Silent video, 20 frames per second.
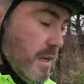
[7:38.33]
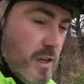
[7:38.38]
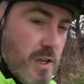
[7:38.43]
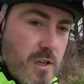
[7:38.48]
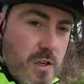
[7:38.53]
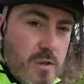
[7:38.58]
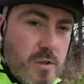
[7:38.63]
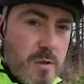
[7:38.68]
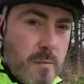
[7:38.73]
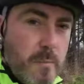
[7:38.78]

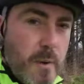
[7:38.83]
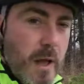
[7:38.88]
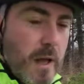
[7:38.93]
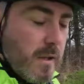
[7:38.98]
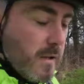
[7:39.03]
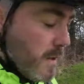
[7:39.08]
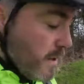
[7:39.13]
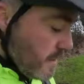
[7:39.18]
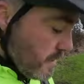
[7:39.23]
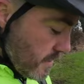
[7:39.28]
Use a
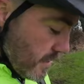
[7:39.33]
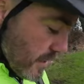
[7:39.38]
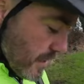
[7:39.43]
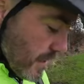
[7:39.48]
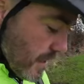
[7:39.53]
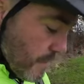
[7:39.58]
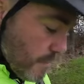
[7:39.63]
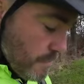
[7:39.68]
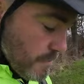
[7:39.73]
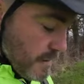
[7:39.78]
bell,
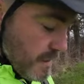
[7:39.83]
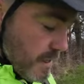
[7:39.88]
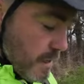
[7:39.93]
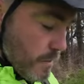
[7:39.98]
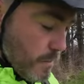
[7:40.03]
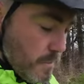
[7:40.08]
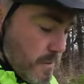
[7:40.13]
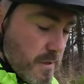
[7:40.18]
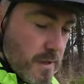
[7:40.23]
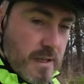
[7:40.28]
um, you
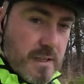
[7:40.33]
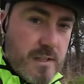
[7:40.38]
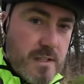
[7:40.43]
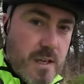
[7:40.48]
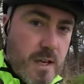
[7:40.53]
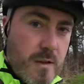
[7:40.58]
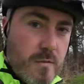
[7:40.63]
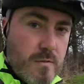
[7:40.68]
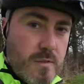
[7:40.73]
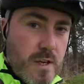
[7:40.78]
know, it
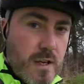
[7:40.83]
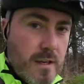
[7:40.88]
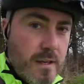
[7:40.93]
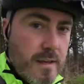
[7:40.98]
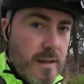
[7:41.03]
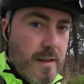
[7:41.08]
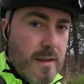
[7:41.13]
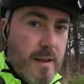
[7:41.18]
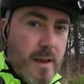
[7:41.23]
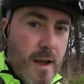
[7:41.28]
saves you
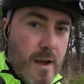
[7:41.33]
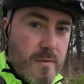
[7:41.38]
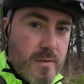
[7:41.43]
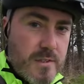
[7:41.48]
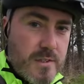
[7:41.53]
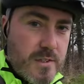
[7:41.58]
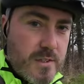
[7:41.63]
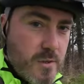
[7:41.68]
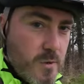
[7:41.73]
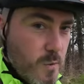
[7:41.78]
having
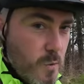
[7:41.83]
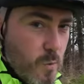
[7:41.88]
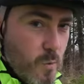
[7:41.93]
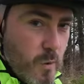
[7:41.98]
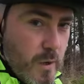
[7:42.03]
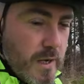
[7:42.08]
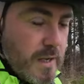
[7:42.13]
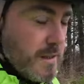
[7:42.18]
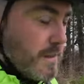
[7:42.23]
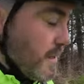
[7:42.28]
to do
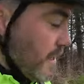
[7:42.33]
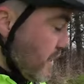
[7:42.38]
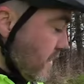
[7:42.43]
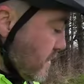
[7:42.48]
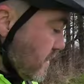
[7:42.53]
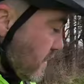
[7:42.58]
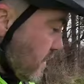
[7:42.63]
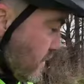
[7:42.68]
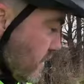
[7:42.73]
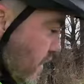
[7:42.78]
weird
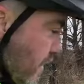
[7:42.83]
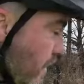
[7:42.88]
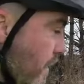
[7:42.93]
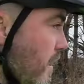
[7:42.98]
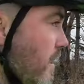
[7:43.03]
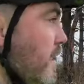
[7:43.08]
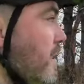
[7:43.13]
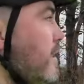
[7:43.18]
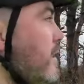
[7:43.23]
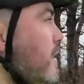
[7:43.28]
things like that.